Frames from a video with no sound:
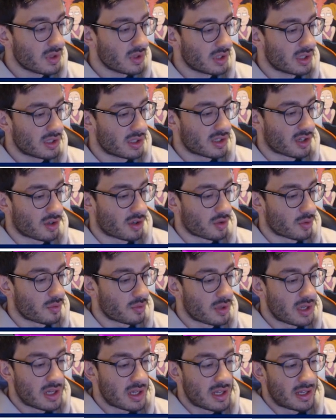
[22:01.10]
So,
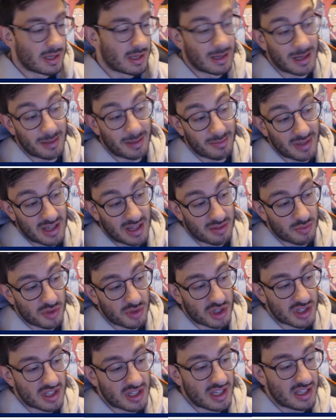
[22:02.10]
yeah, we
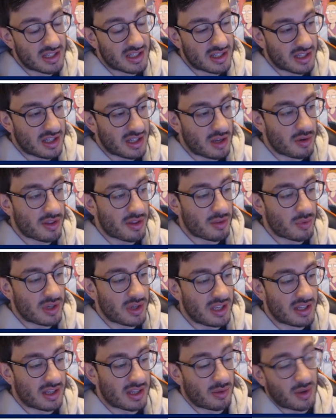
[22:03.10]
just need, the only thing we
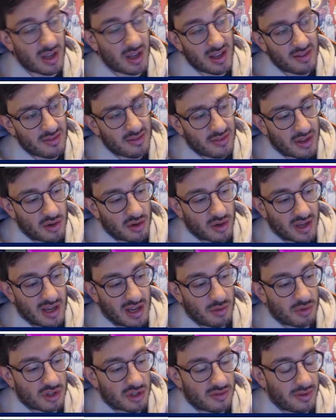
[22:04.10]
need, well, even if they knock it out,
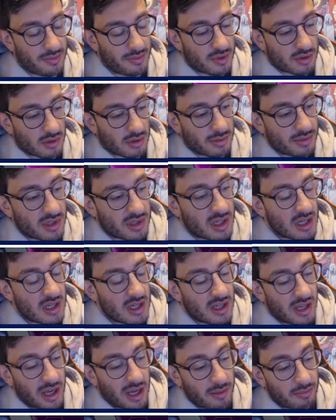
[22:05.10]
we'll just flip the script.
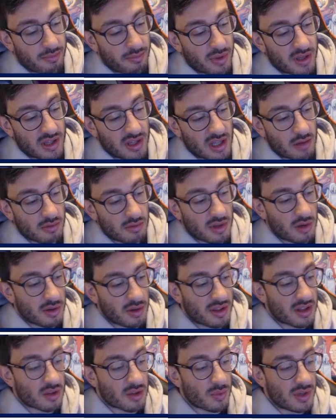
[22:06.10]
But the only
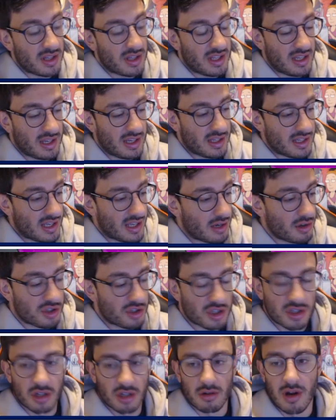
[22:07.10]
thing that we need here is
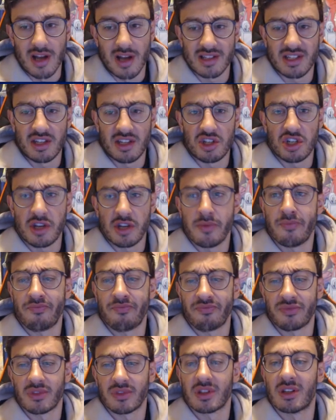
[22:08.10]
just the grass energy.
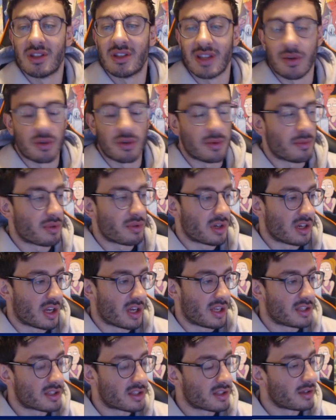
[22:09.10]
That would be pretty
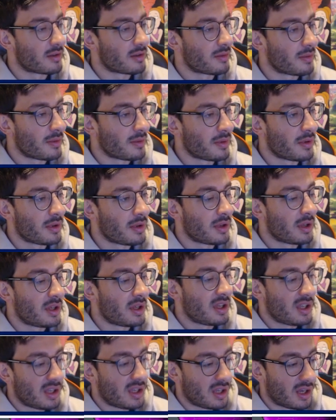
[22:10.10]
nice.
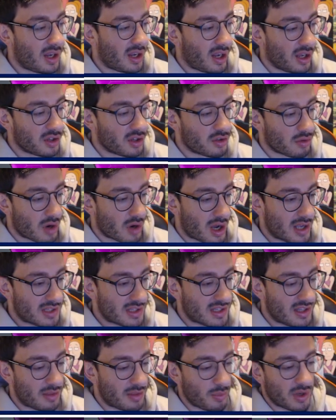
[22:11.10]
A grass,
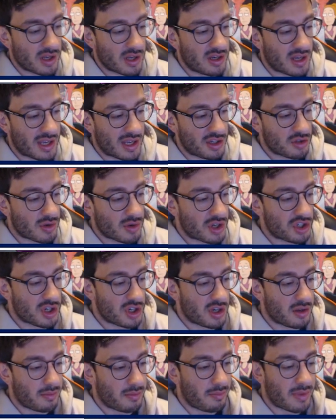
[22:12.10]
and then we can Night
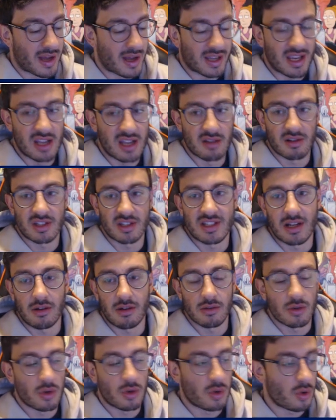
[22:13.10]
Stretcher back either
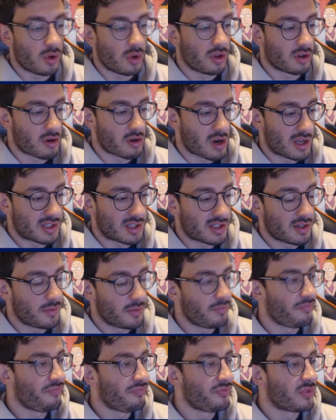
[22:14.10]
Accelgor or the grass.
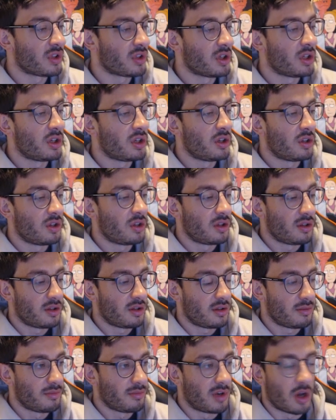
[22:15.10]

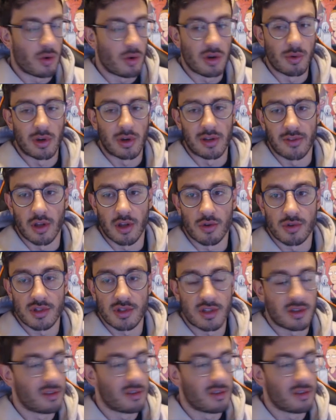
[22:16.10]
But only one of those.